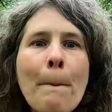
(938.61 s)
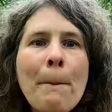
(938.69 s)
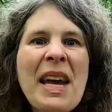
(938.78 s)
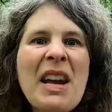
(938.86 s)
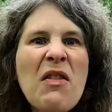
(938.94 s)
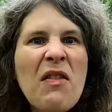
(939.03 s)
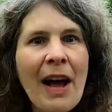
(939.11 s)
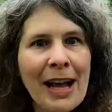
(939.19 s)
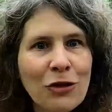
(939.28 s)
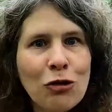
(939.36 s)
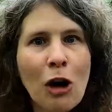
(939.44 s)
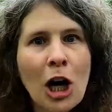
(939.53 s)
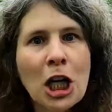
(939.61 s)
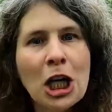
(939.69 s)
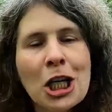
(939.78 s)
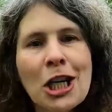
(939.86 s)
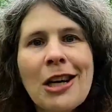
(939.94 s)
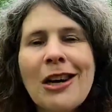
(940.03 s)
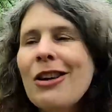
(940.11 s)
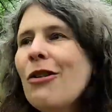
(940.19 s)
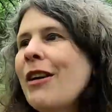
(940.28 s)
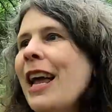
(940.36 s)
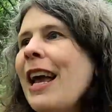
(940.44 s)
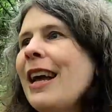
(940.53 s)
big fat trunk,
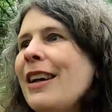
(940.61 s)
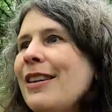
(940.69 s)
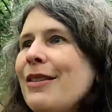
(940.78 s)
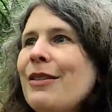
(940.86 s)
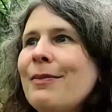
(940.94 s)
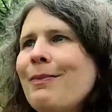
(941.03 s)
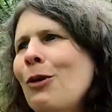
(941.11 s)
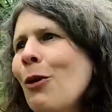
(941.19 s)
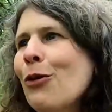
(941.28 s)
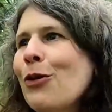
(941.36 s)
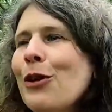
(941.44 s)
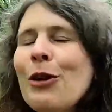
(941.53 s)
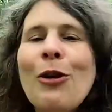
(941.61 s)
you'll get lots and